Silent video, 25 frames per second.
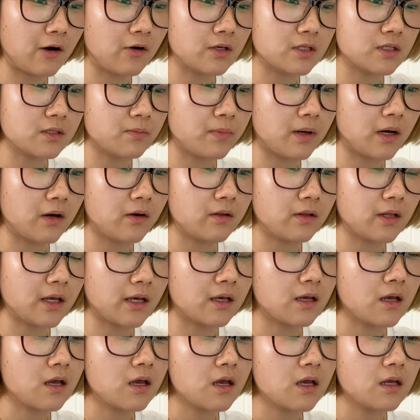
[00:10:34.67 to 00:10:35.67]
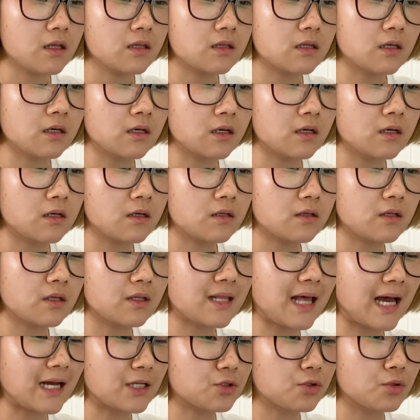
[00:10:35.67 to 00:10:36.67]
it's about like the
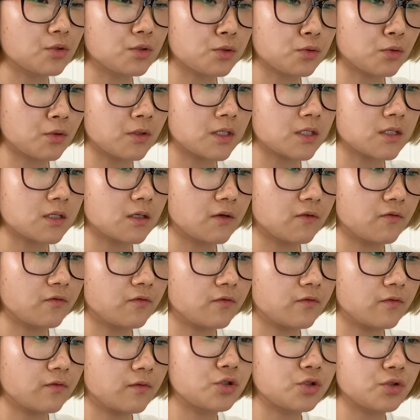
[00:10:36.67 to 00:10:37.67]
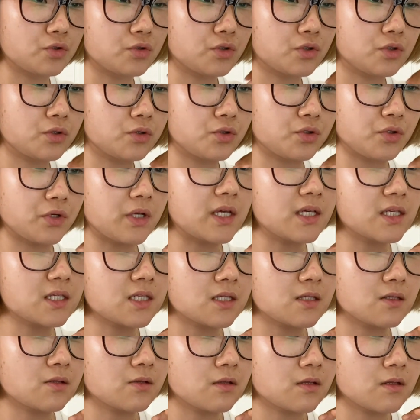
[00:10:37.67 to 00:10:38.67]
natural source of
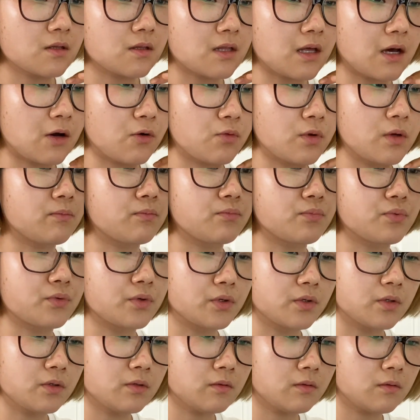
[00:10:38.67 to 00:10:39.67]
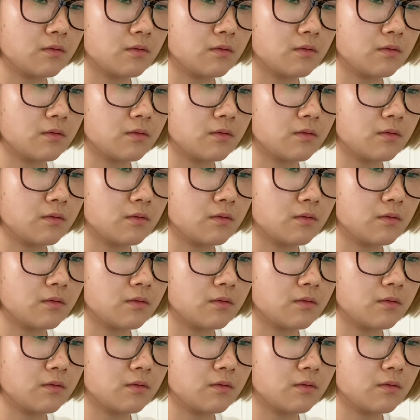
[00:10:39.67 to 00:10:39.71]
drinks that we brew.